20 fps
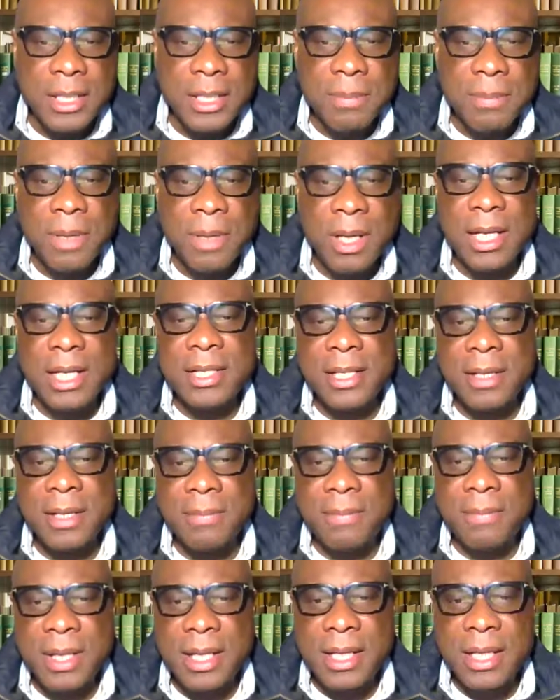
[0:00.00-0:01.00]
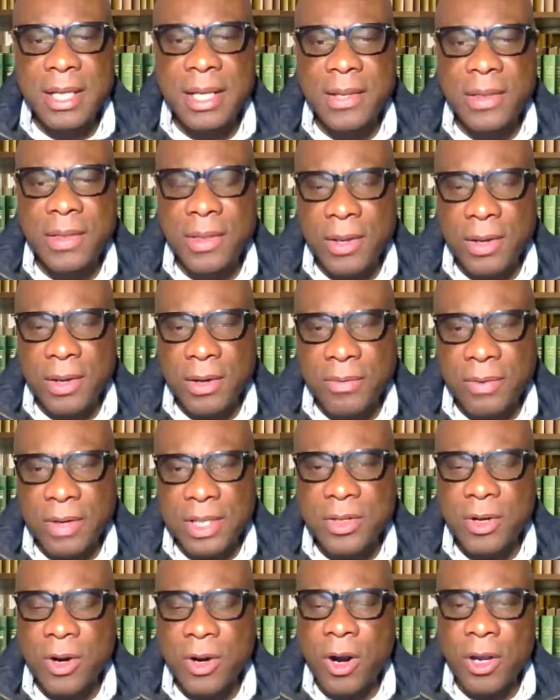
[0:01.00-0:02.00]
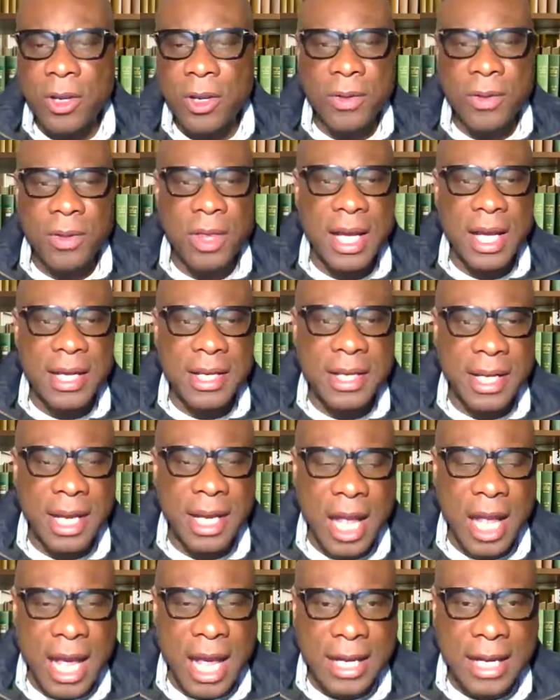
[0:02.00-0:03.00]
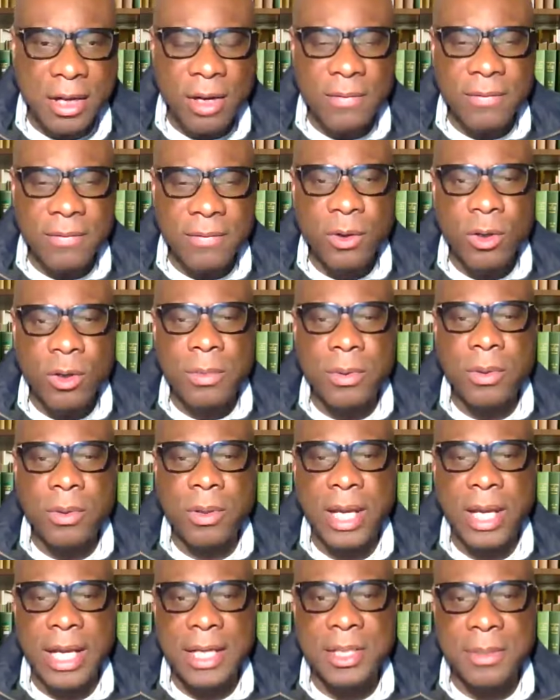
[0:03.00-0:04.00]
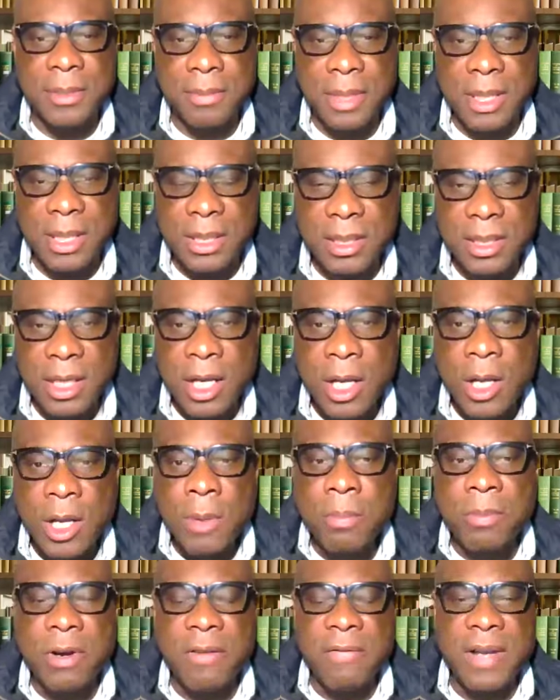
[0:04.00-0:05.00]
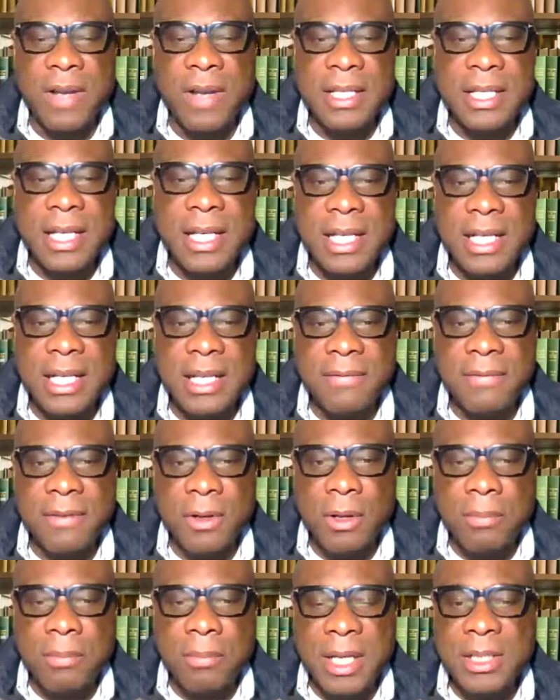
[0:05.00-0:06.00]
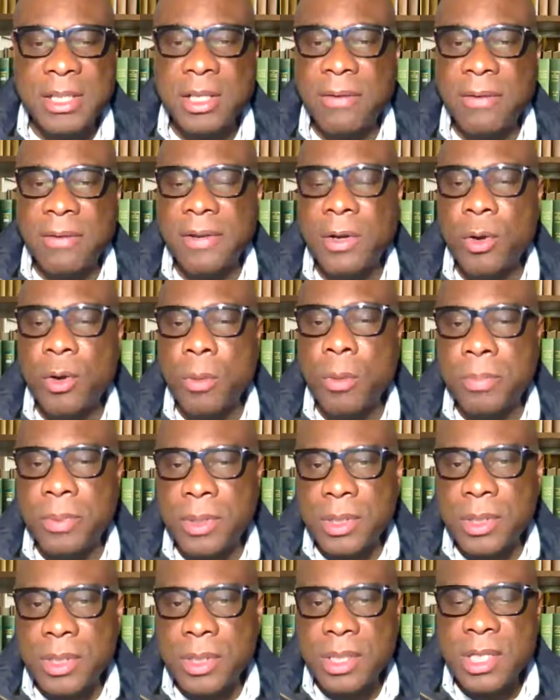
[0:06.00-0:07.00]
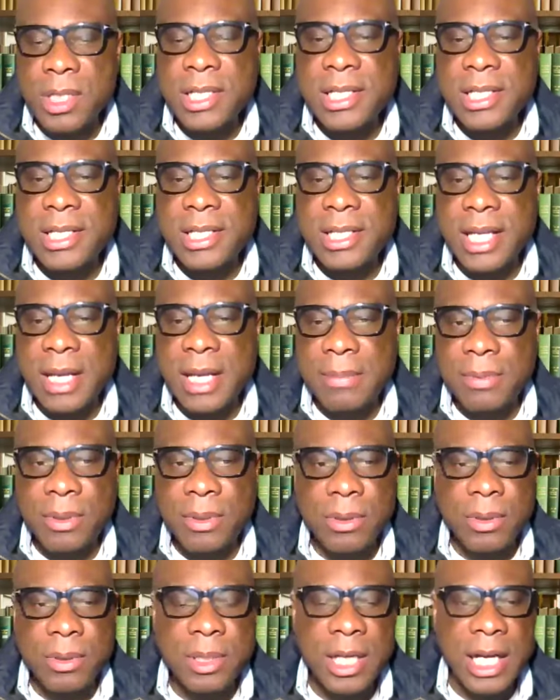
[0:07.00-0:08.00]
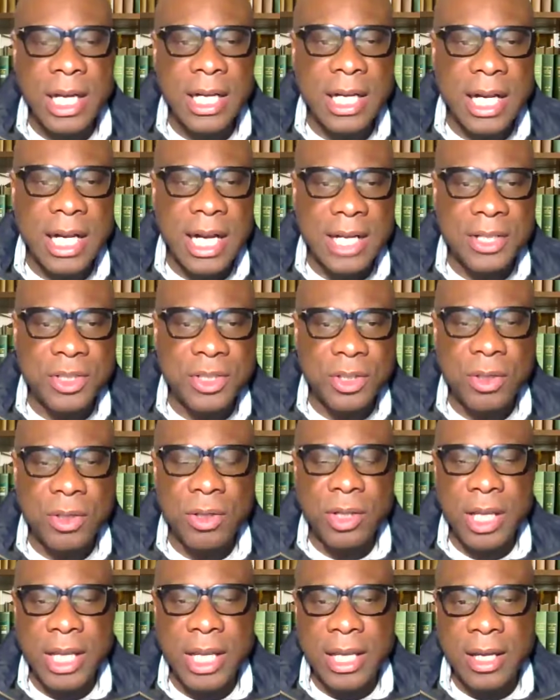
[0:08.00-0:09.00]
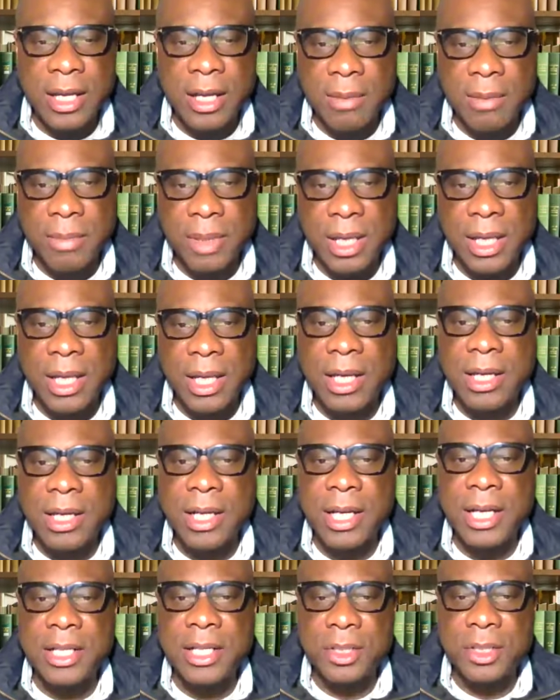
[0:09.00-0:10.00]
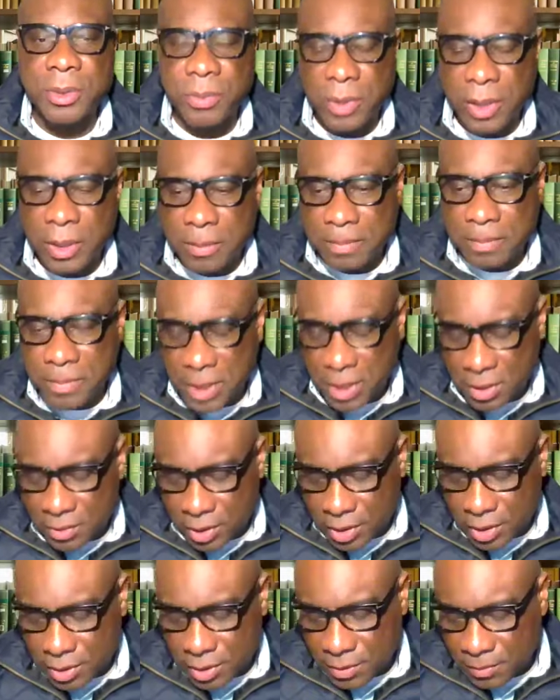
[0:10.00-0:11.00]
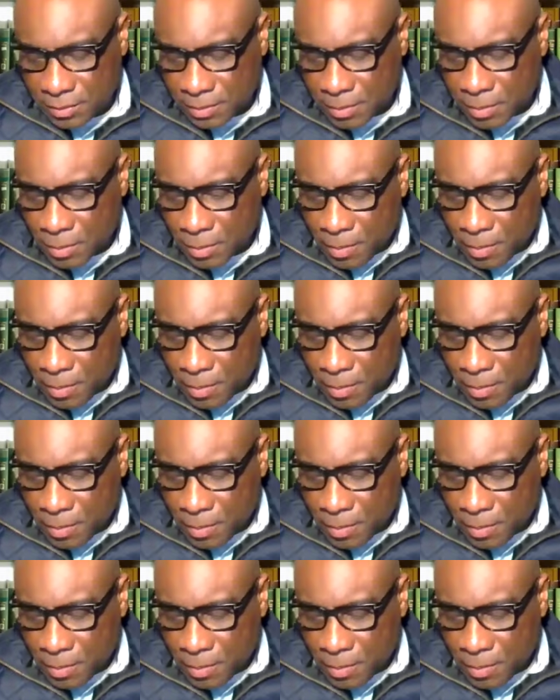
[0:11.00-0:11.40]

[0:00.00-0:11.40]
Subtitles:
Hegemonic stability theorists argue that the lack of global hegemony prevented the development of an open, stable international economy in the interwar period.